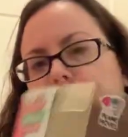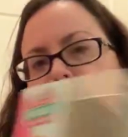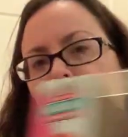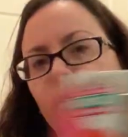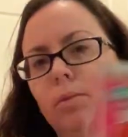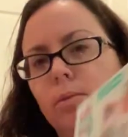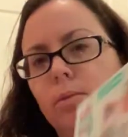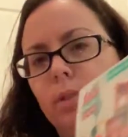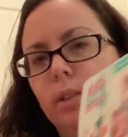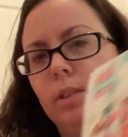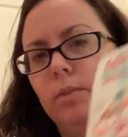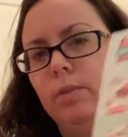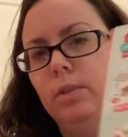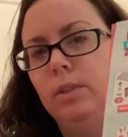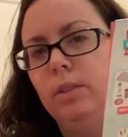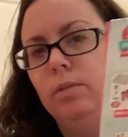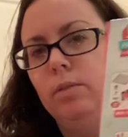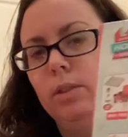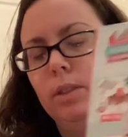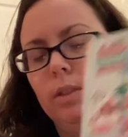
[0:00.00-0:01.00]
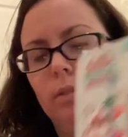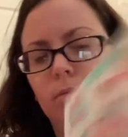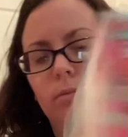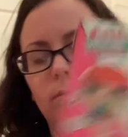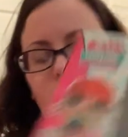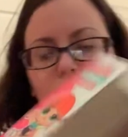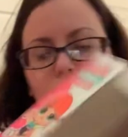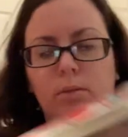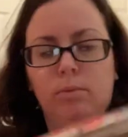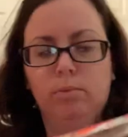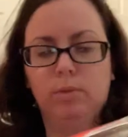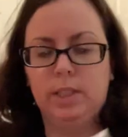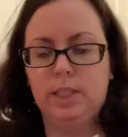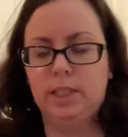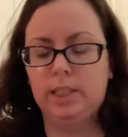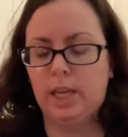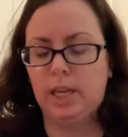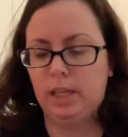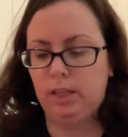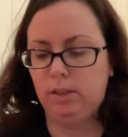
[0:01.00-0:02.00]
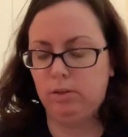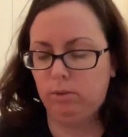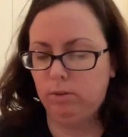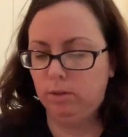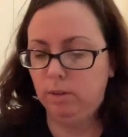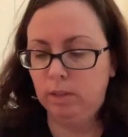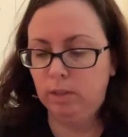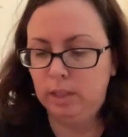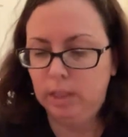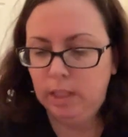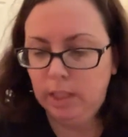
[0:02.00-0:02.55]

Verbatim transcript: totally for you to go recycle.